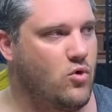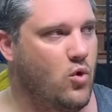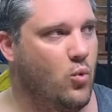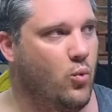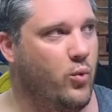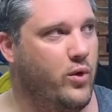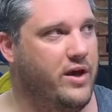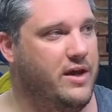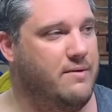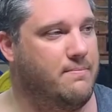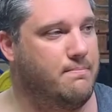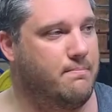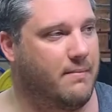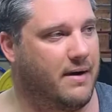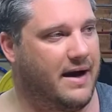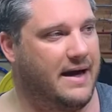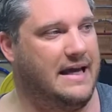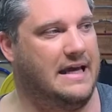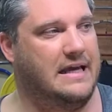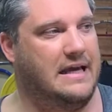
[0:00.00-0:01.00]
we
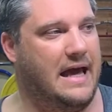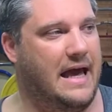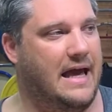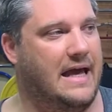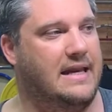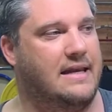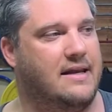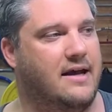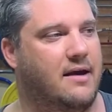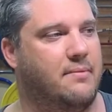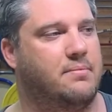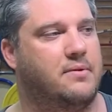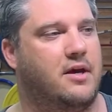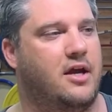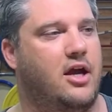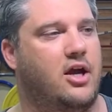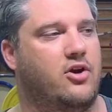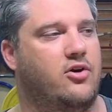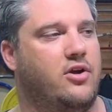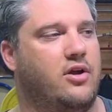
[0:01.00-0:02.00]
might end up
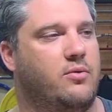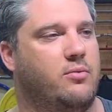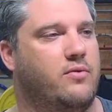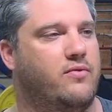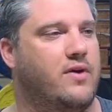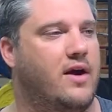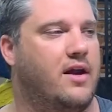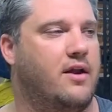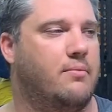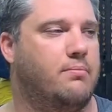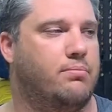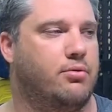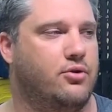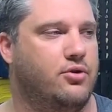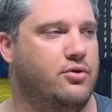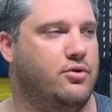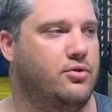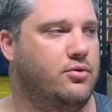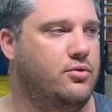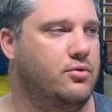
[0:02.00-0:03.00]
carrying, we've got a
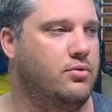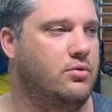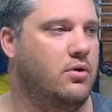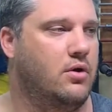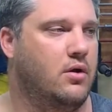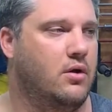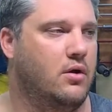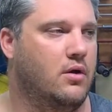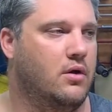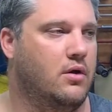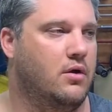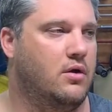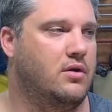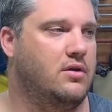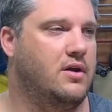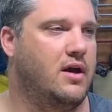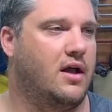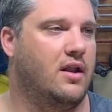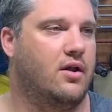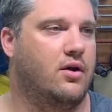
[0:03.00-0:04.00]
blue,
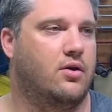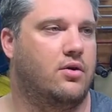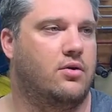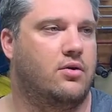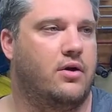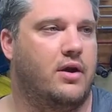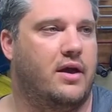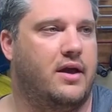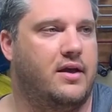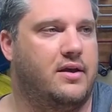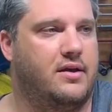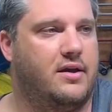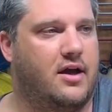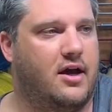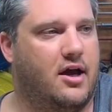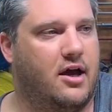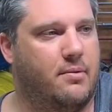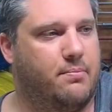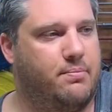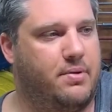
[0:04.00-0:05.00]
yellow, and
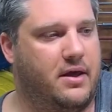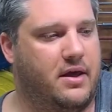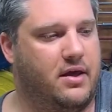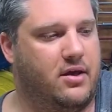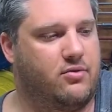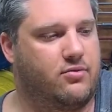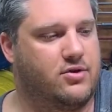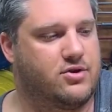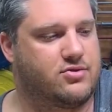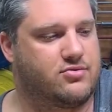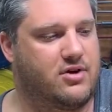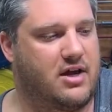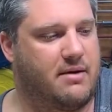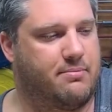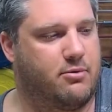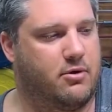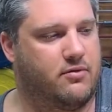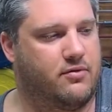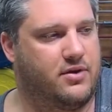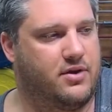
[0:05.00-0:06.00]
pink wrist strap
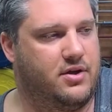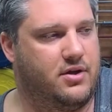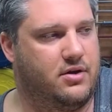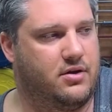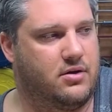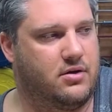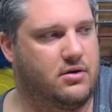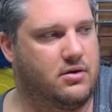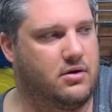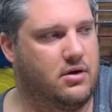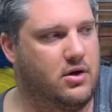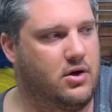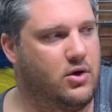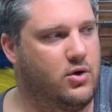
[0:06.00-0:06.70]
over here.